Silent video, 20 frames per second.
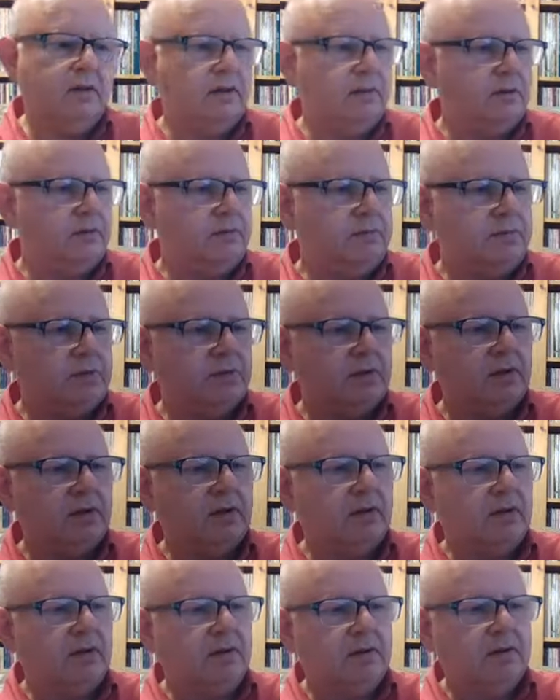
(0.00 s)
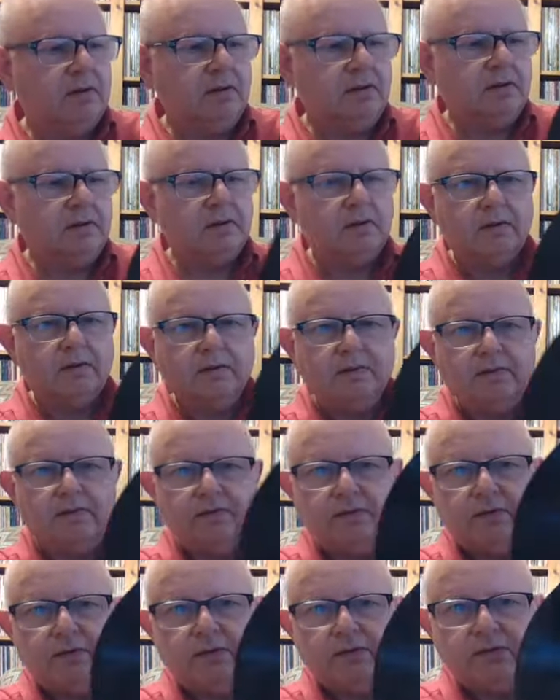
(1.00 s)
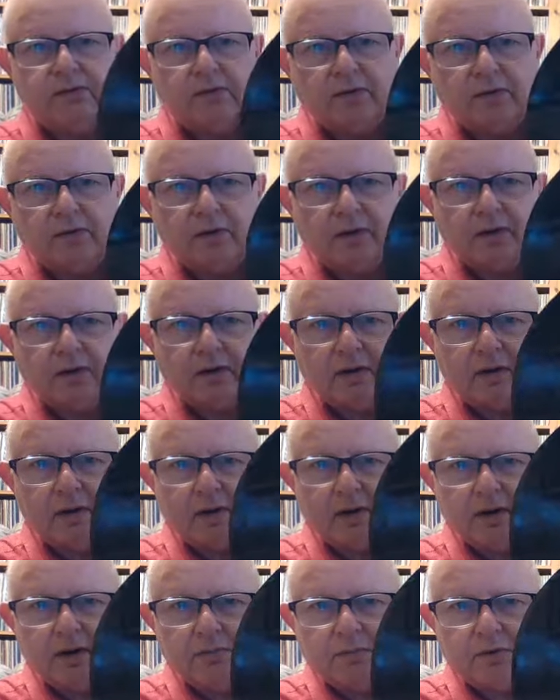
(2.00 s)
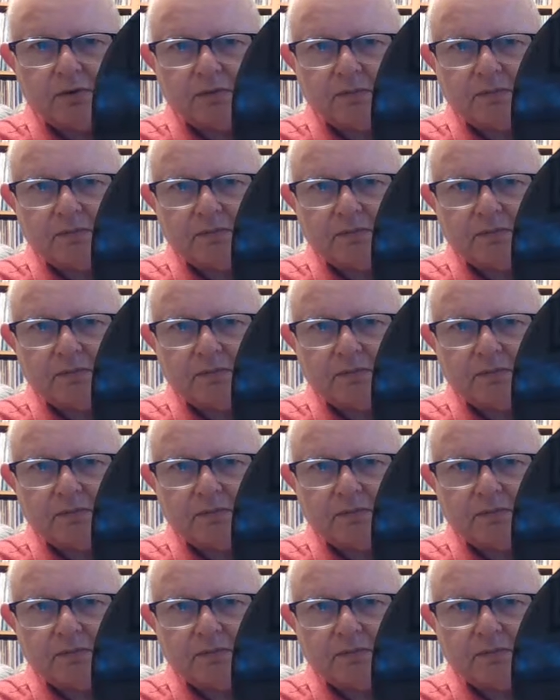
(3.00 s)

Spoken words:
this particular version of the label.